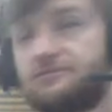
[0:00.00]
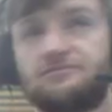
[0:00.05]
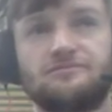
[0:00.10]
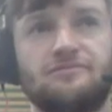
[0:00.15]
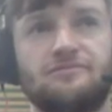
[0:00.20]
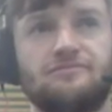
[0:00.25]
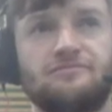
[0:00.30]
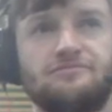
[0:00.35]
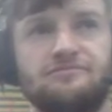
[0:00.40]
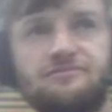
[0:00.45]

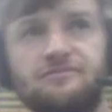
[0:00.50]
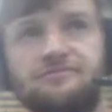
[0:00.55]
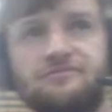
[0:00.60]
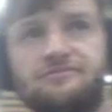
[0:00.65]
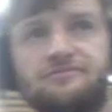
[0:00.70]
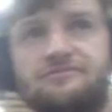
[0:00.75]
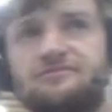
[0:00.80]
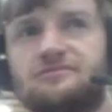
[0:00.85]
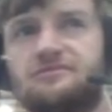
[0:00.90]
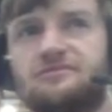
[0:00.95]
back, ran
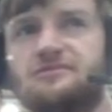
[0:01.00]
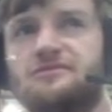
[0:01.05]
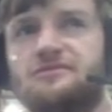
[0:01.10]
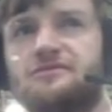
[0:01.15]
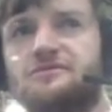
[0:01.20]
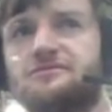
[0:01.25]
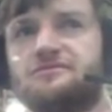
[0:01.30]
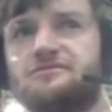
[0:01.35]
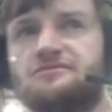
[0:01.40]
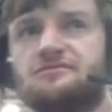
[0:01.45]
30
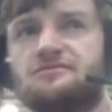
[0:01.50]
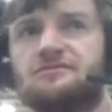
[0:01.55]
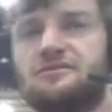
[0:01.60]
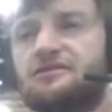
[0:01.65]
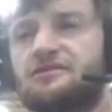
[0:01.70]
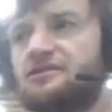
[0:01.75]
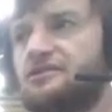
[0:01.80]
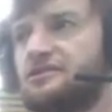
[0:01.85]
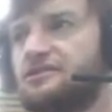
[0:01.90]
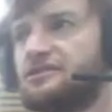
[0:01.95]

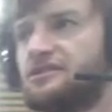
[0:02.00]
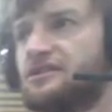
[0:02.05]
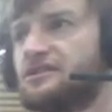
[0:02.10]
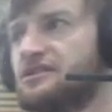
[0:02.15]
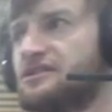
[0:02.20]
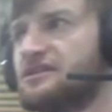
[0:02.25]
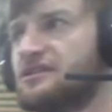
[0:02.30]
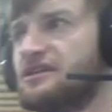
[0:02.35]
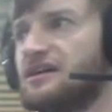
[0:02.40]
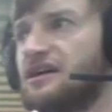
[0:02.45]
yards
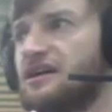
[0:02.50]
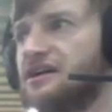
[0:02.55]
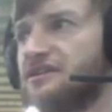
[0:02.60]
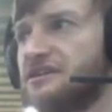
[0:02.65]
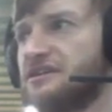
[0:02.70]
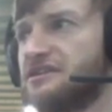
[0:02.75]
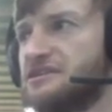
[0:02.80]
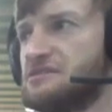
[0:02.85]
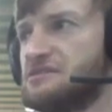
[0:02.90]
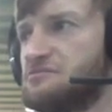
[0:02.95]
to
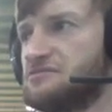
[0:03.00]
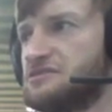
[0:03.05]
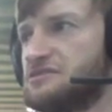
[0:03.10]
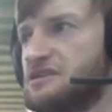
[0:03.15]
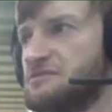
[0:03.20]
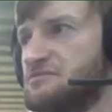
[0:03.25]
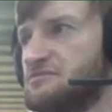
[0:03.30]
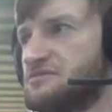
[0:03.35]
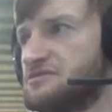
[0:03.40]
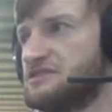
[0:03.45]
pick up a
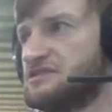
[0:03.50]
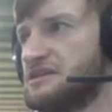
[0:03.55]
man.